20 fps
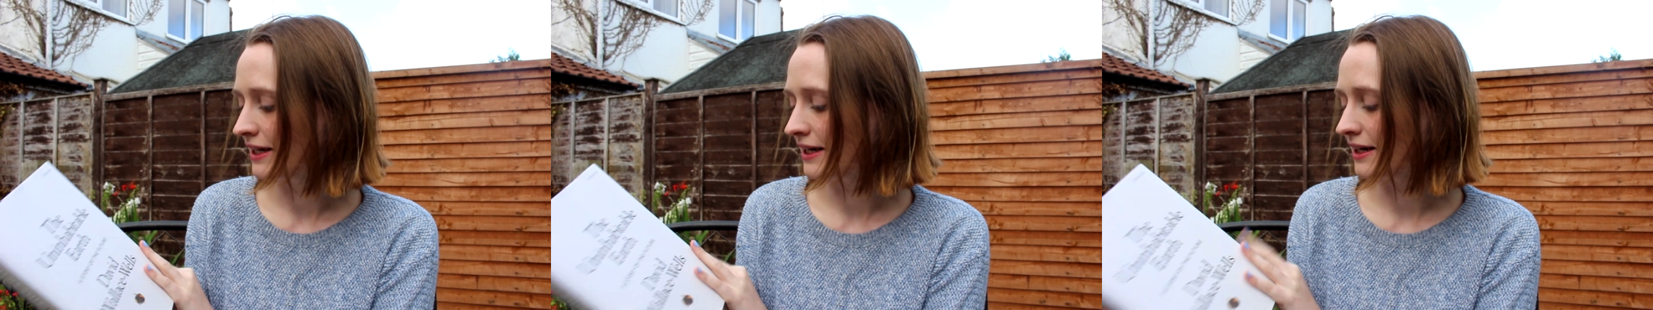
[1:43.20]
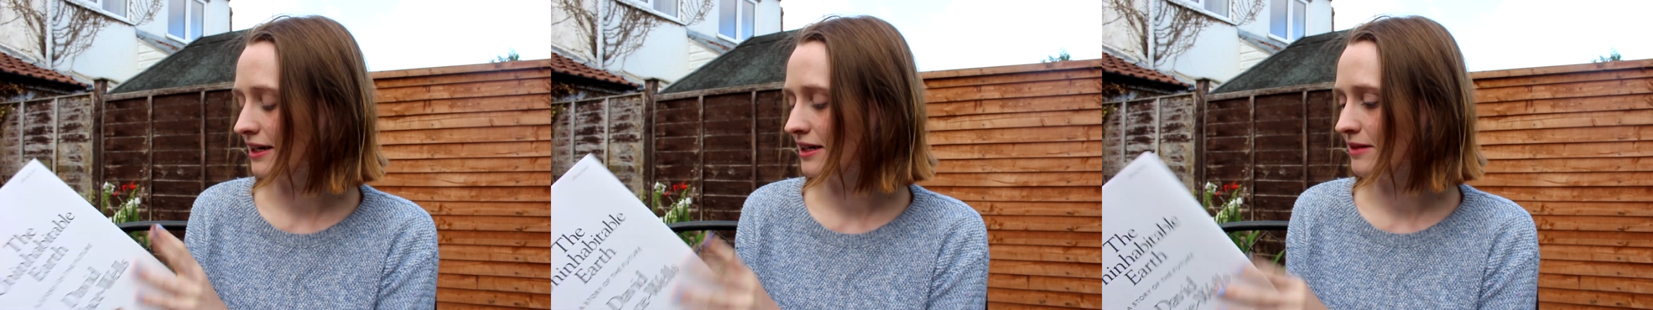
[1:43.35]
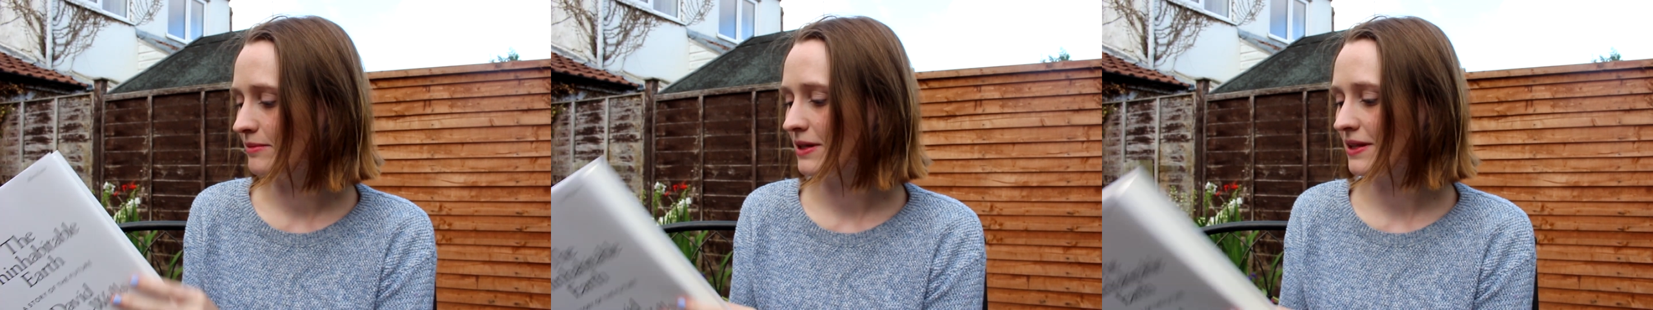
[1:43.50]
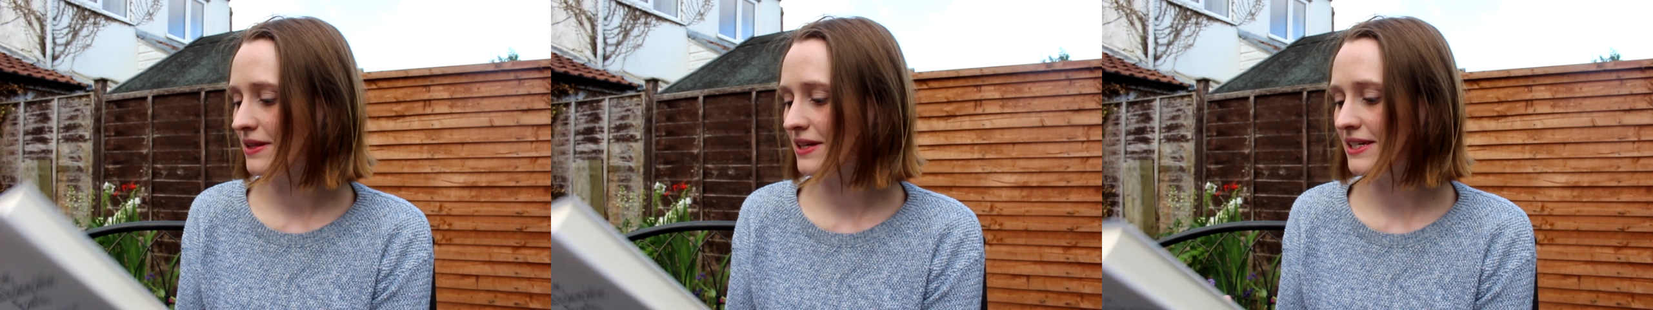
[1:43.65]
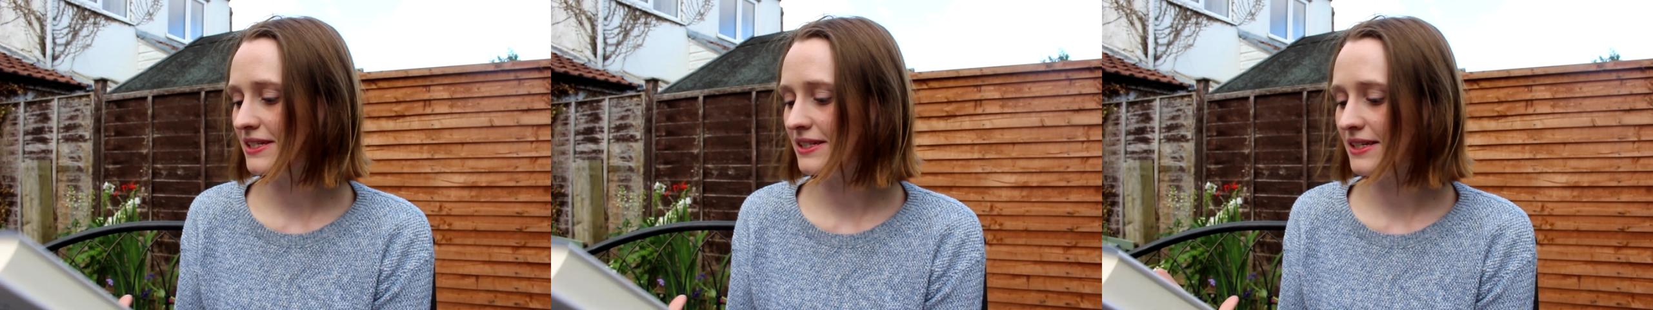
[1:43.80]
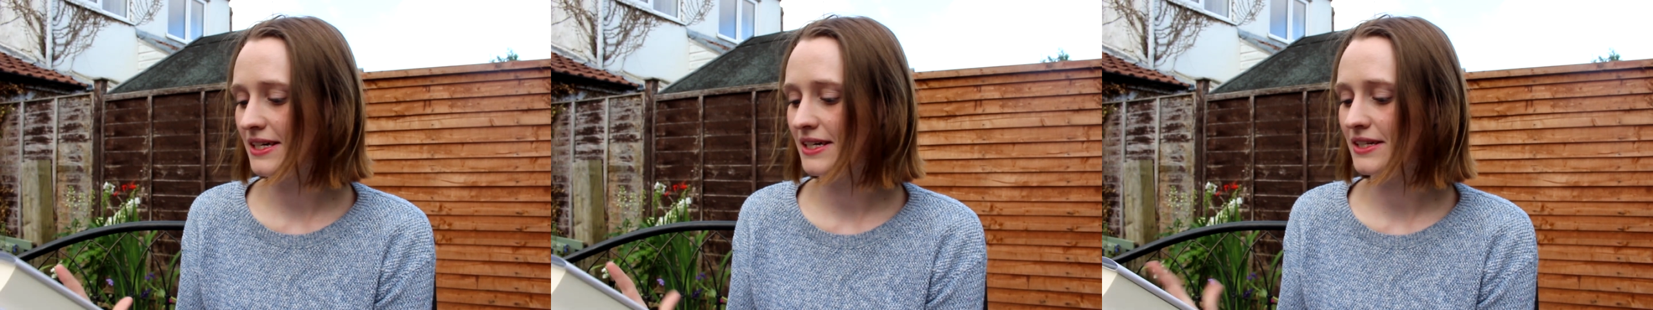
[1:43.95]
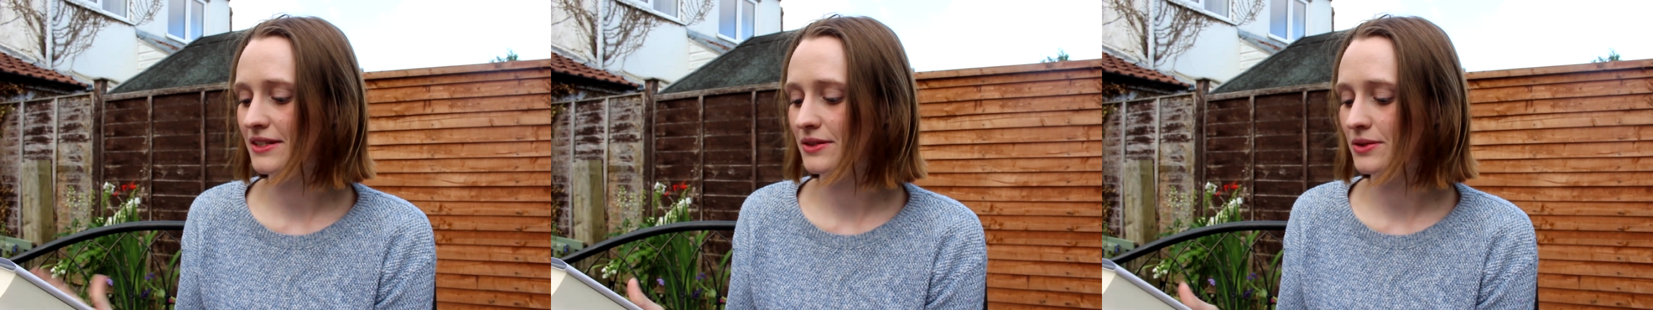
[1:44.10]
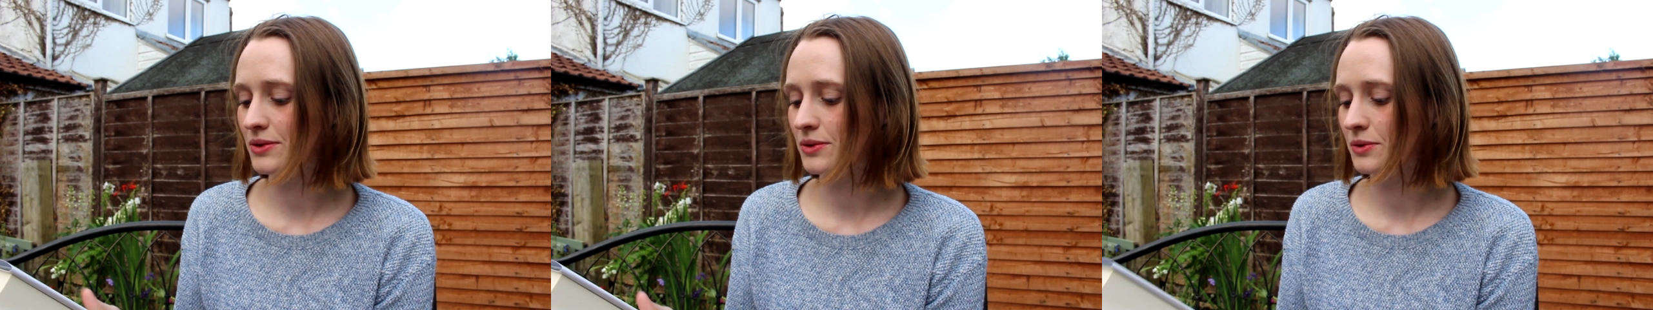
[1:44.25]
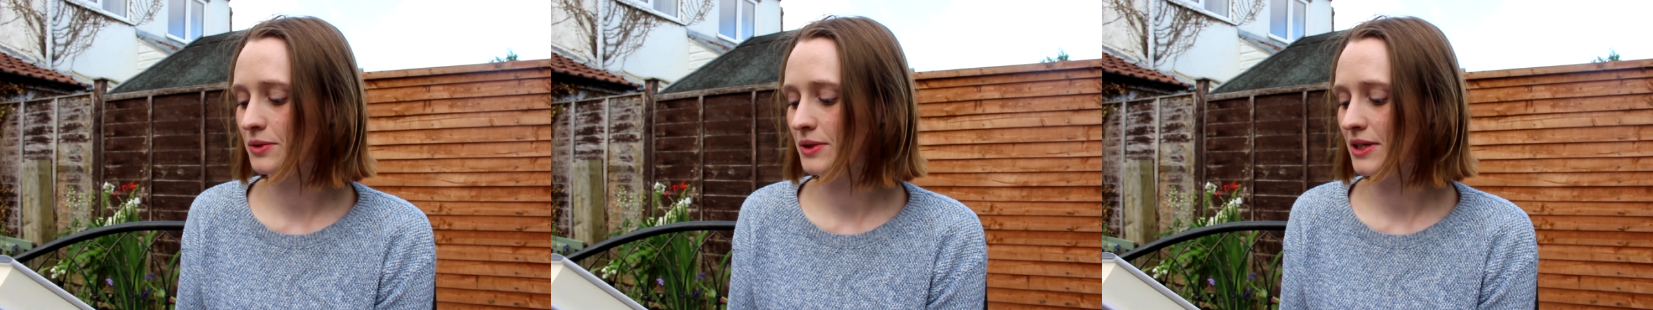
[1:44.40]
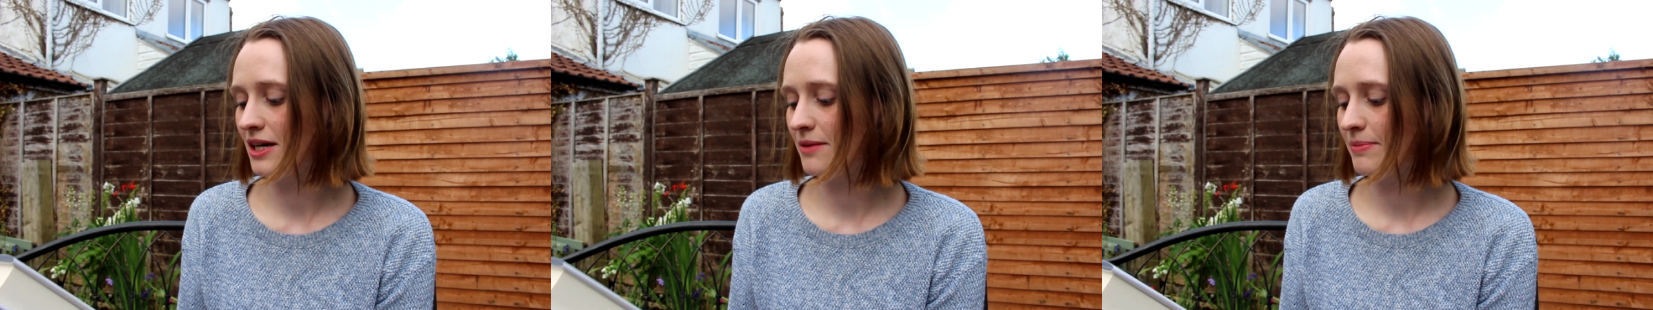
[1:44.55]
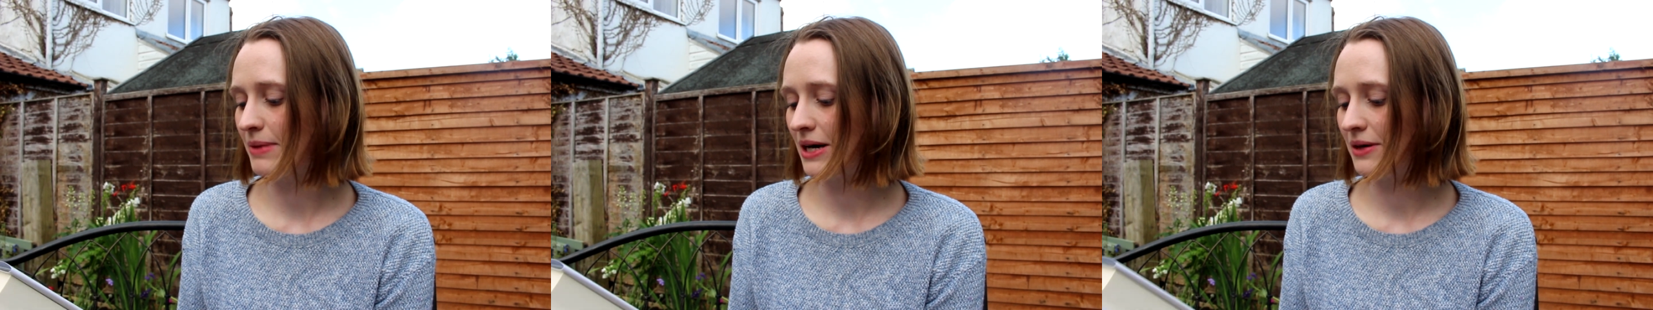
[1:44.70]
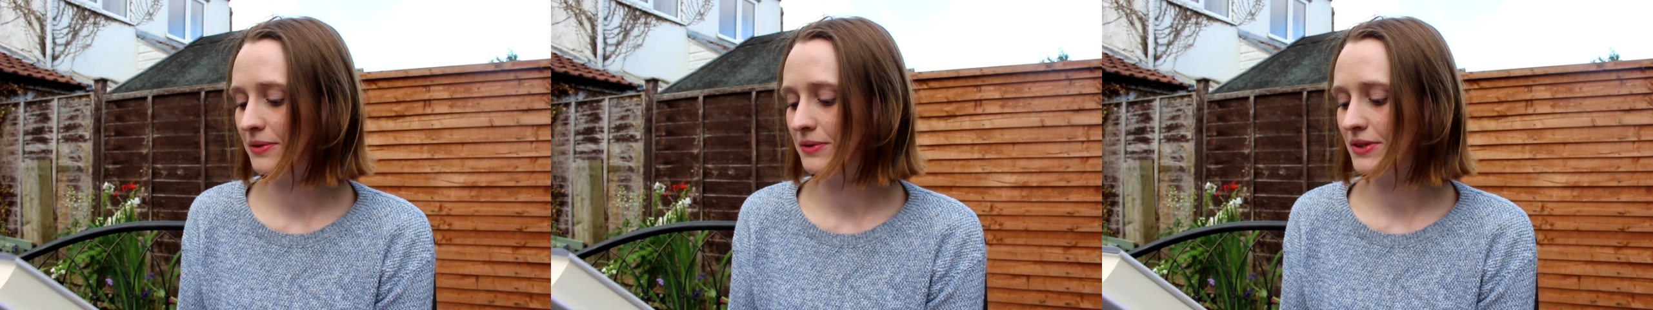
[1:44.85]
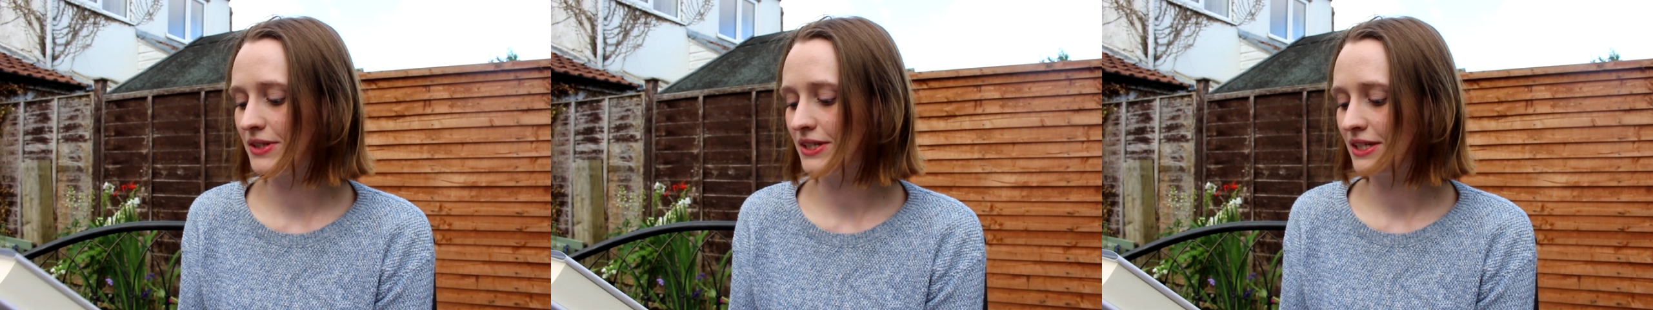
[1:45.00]
Um, this is a story
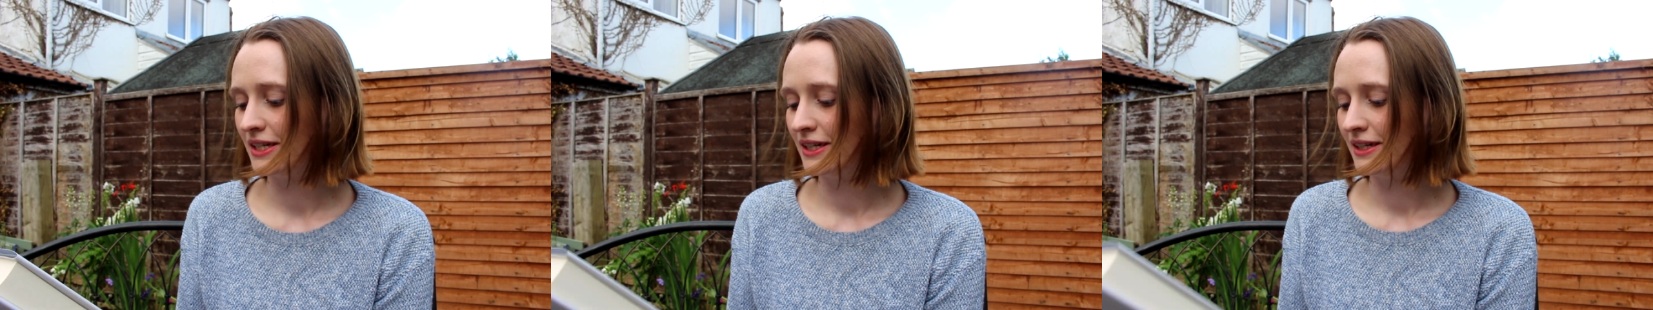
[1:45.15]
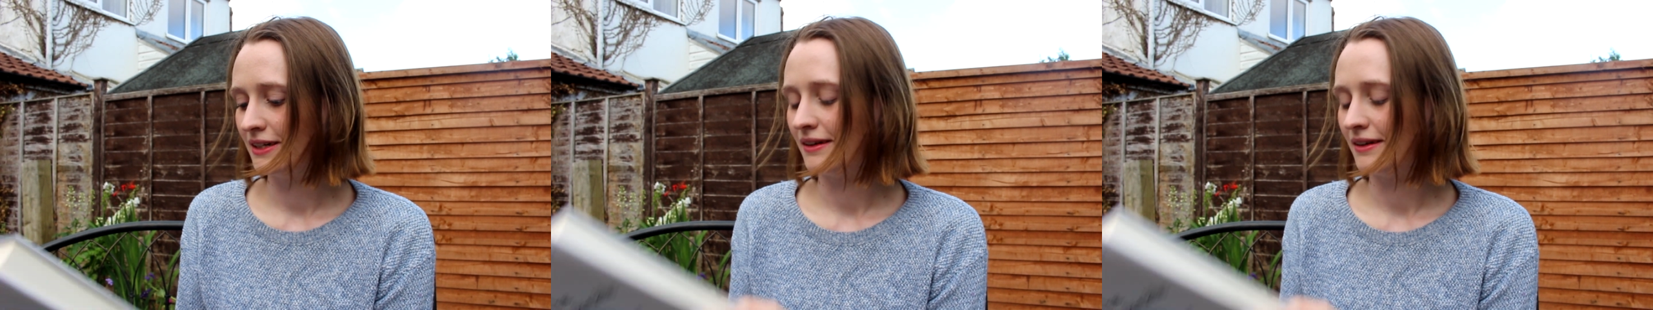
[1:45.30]
about